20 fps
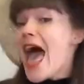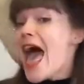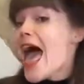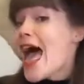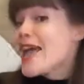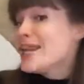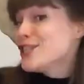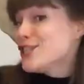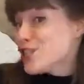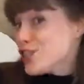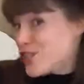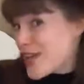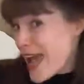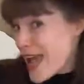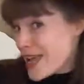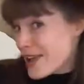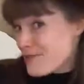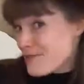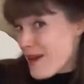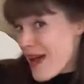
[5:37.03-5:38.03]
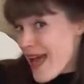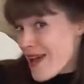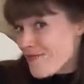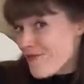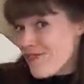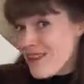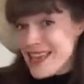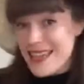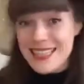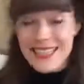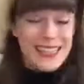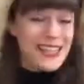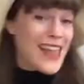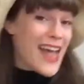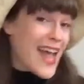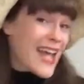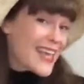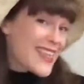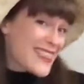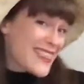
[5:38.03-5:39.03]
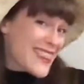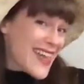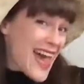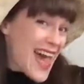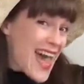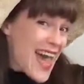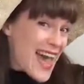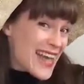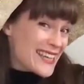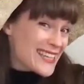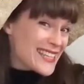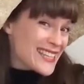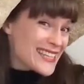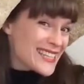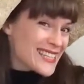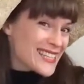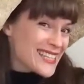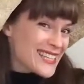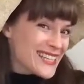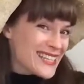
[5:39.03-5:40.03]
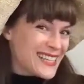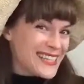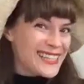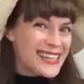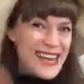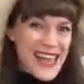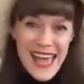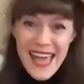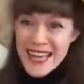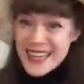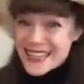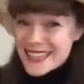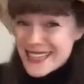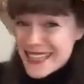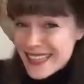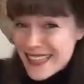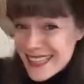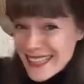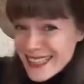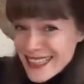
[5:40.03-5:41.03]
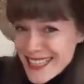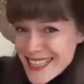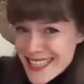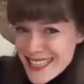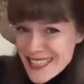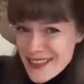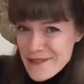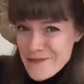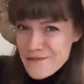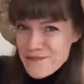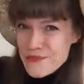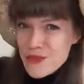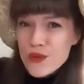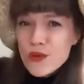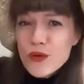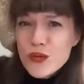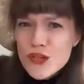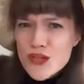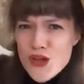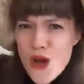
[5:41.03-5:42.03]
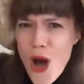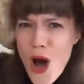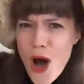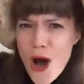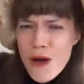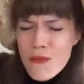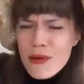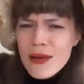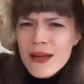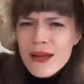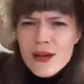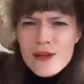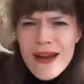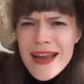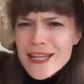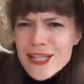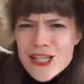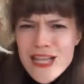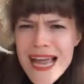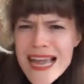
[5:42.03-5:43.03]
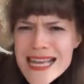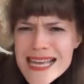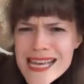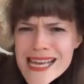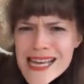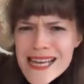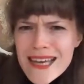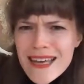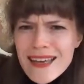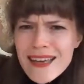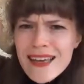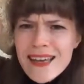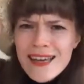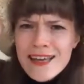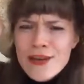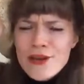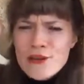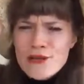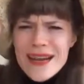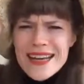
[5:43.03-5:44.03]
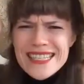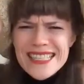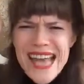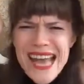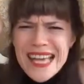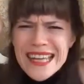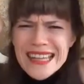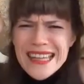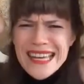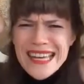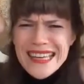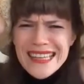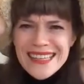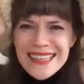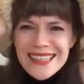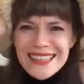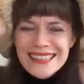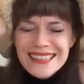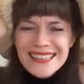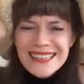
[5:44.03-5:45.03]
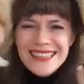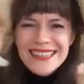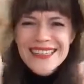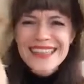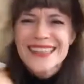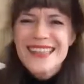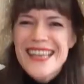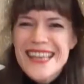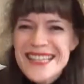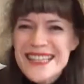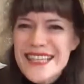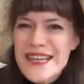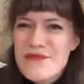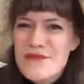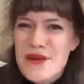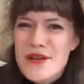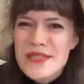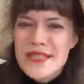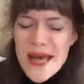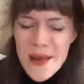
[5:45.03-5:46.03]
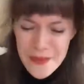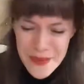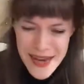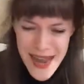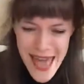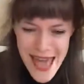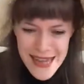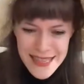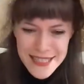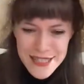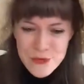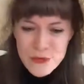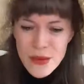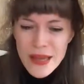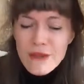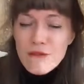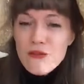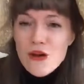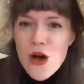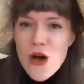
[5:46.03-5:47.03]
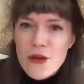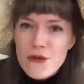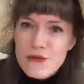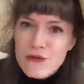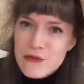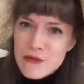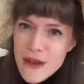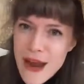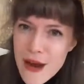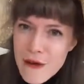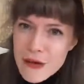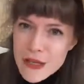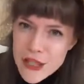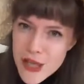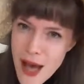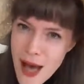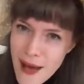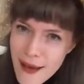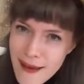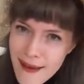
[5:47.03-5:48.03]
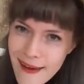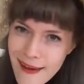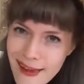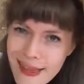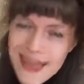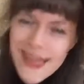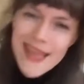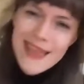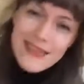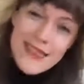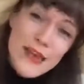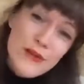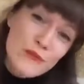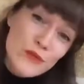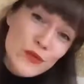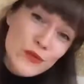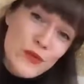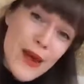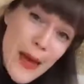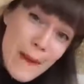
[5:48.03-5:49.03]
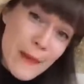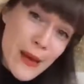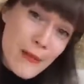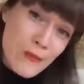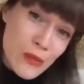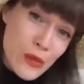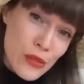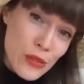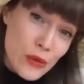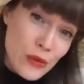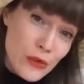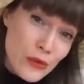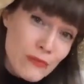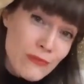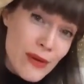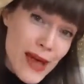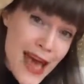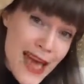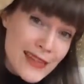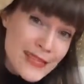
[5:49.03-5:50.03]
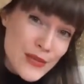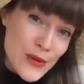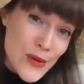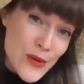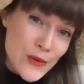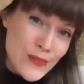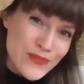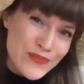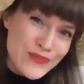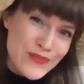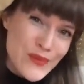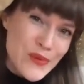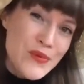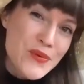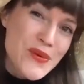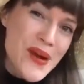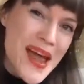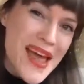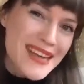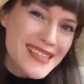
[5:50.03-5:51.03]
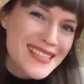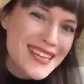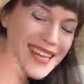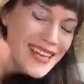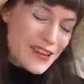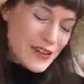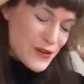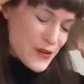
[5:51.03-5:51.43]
and shake my feet like that. Excellent. Good job. Great shaking, great dangling. Let's see what's up next. We've got Frere Jacques, and then we'll wrap up with the goodbye song. All right, here